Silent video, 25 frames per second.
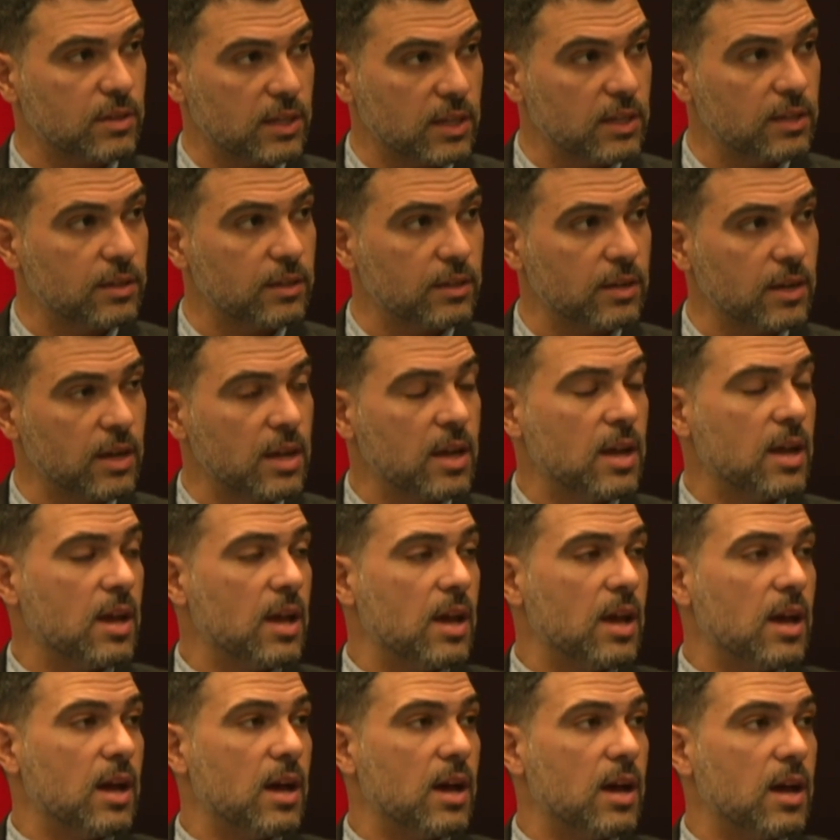here.
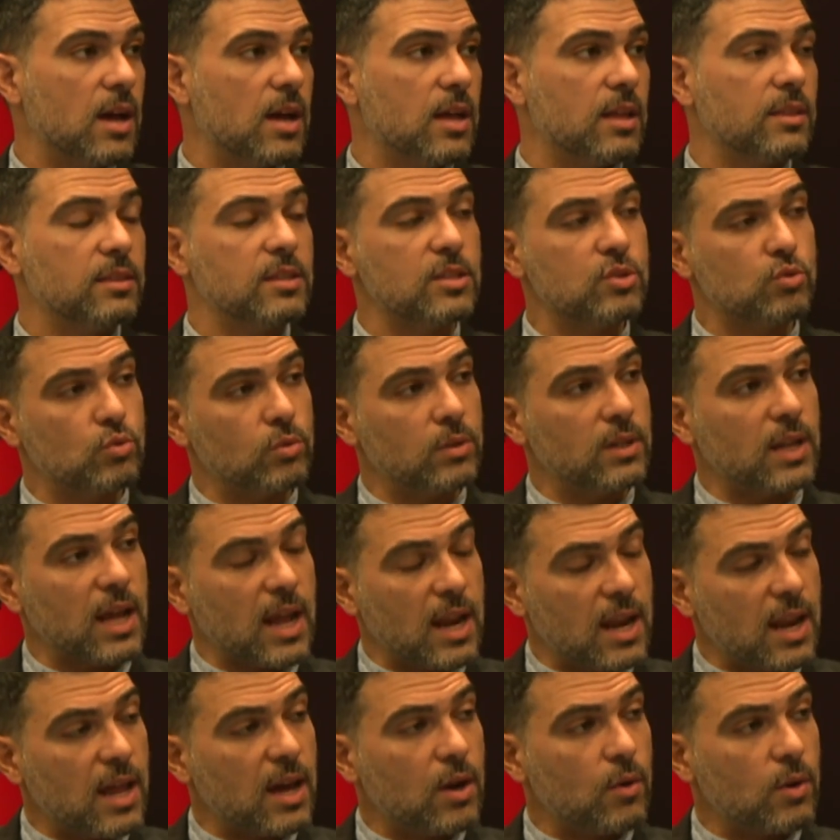This will
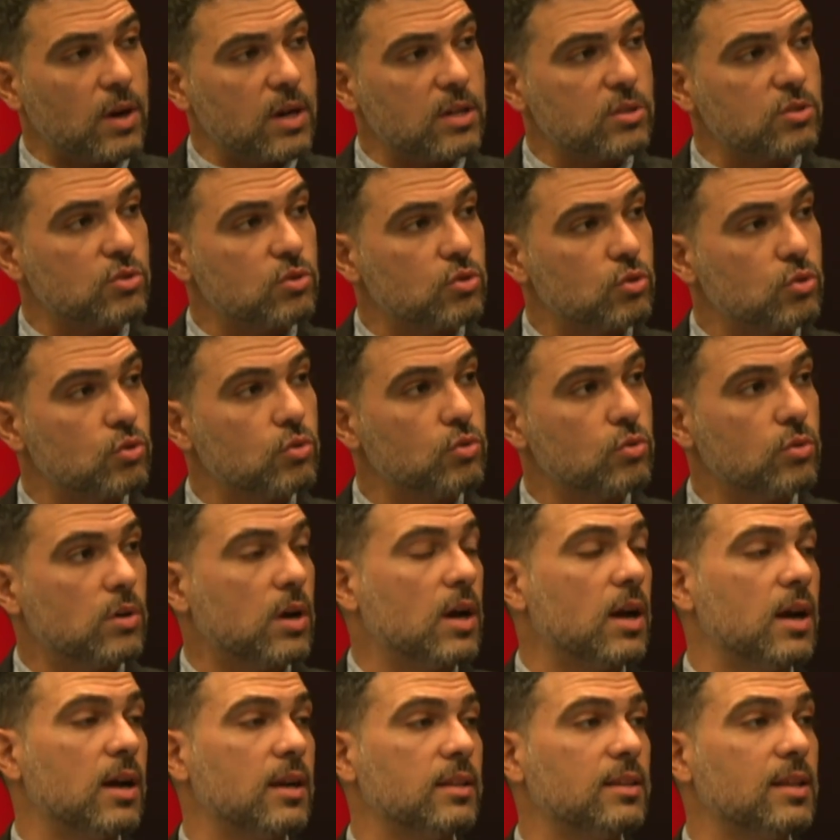allow us
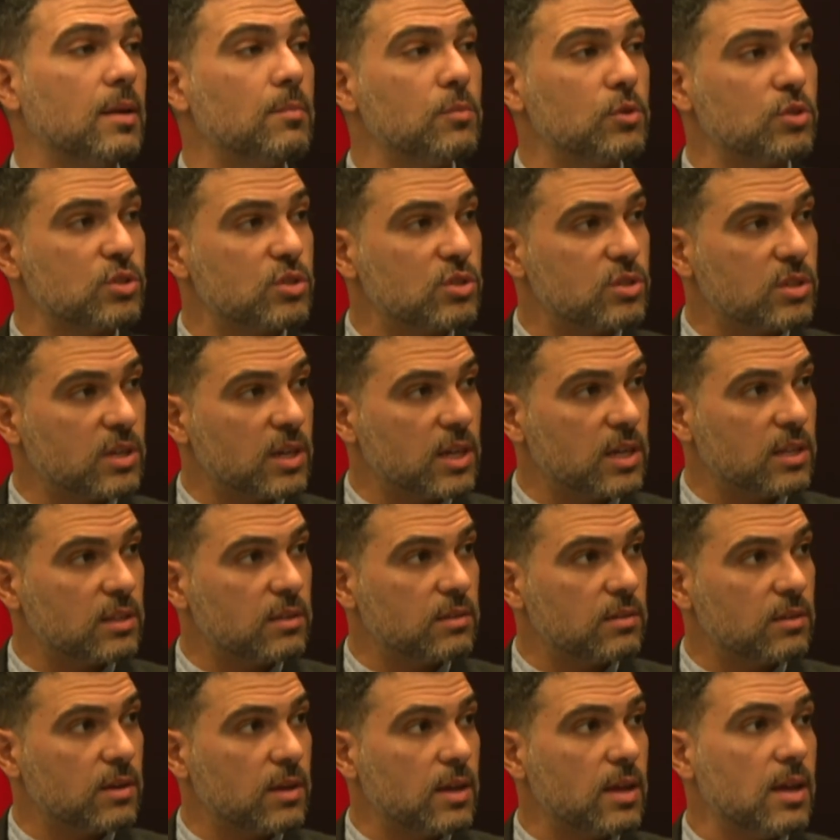to
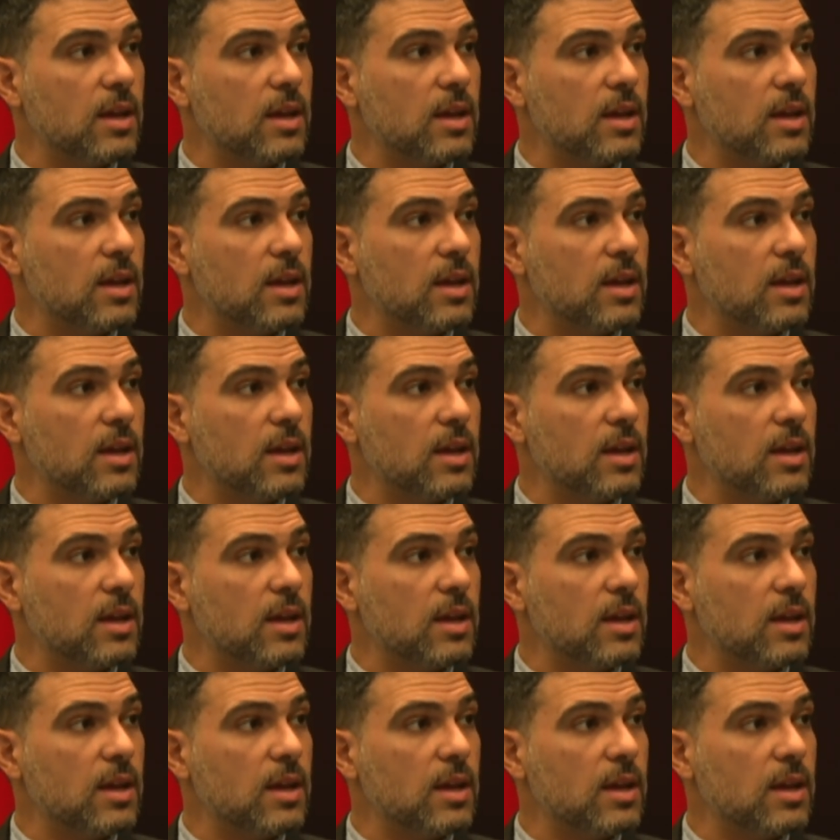demonstrate